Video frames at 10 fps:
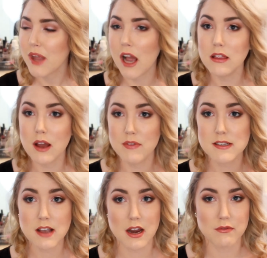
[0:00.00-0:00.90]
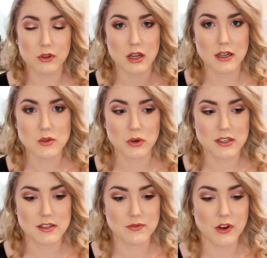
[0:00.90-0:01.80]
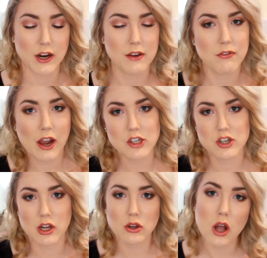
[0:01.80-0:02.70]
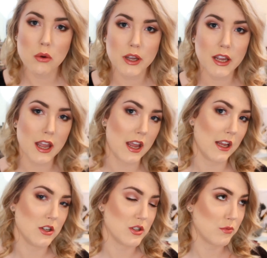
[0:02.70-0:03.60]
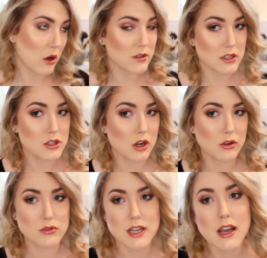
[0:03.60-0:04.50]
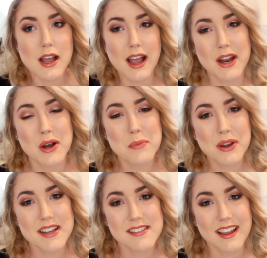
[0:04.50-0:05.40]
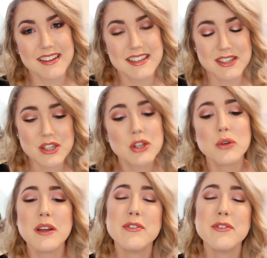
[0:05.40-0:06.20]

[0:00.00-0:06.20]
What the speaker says: I love these kind of looks where it's very fresh and glowy and just rosy toned, and I hope you guys liked it too.